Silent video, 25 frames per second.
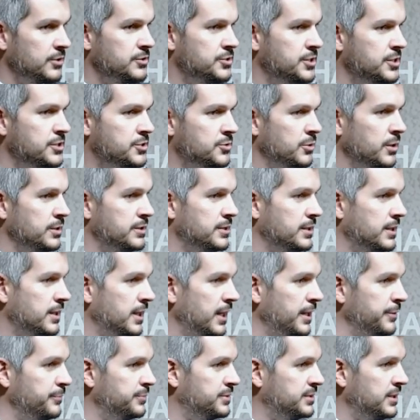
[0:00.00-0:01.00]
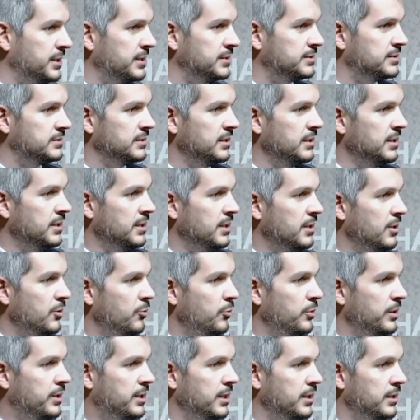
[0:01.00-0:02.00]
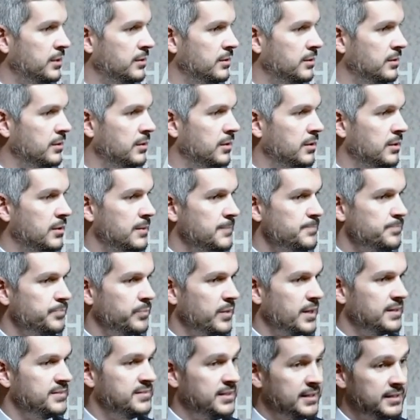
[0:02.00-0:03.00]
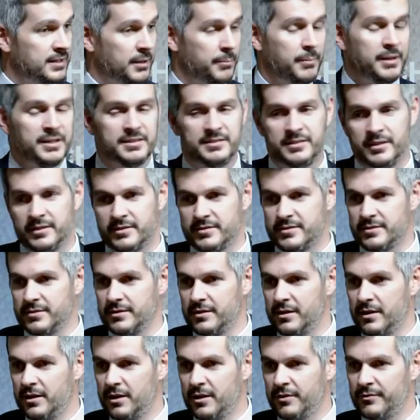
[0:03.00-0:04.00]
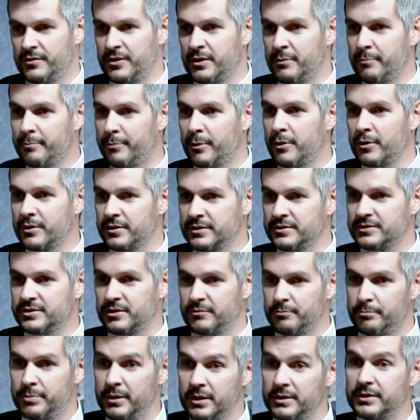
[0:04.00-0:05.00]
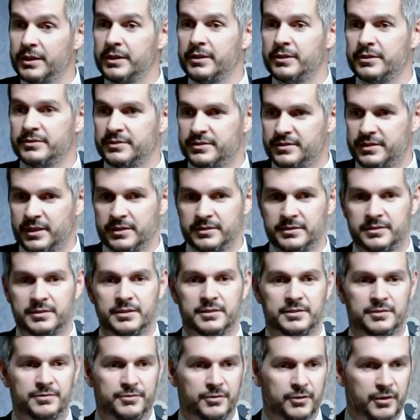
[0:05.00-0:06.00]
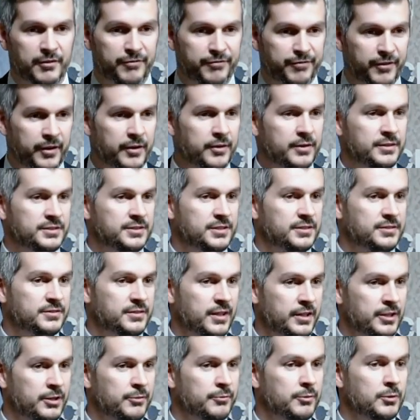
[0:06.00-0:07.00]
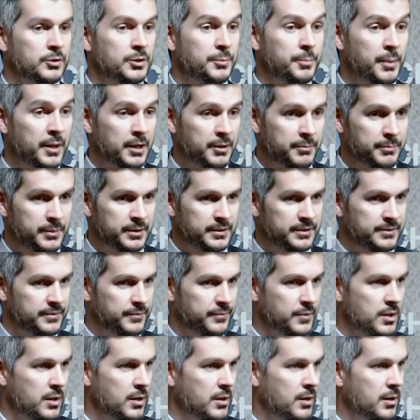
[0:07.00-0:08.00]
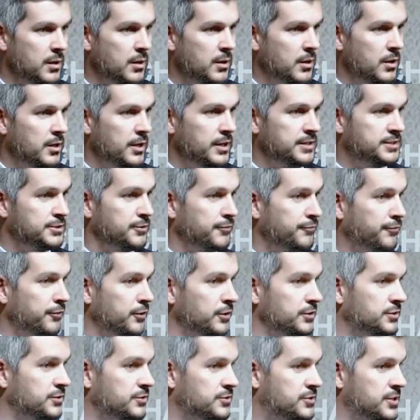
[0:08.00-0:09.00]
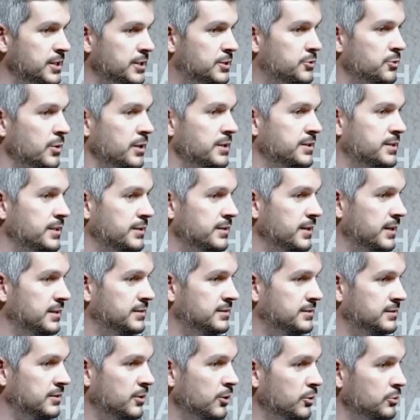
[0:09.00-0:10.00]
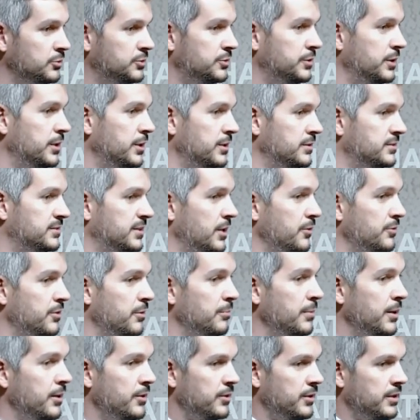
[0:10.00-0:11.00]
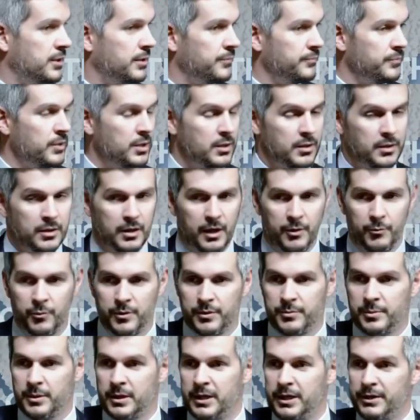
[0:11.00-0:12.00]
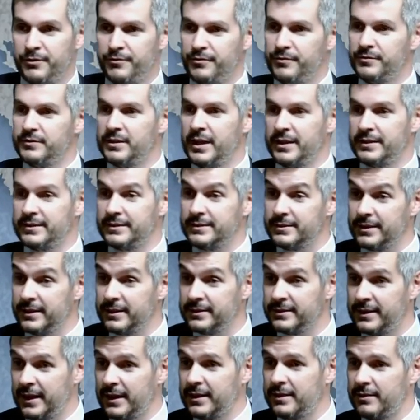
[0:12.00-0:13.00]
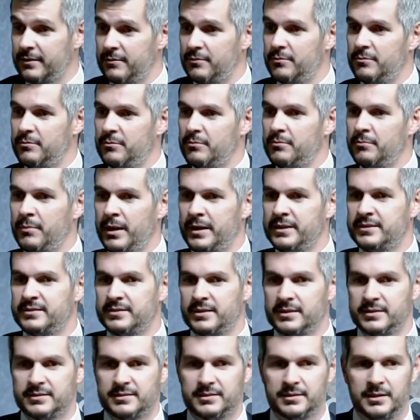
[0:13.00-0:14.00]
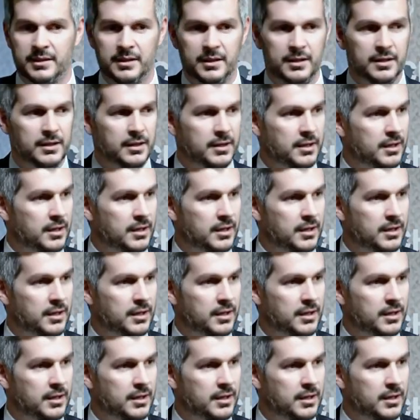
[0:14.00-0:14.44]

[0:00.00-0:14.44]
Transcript: as our G20 claim says, we can send a message of the importance of building consensus for a fair and sustainable development. It's the first G20 that's hosted in South America, and we believe that that makes us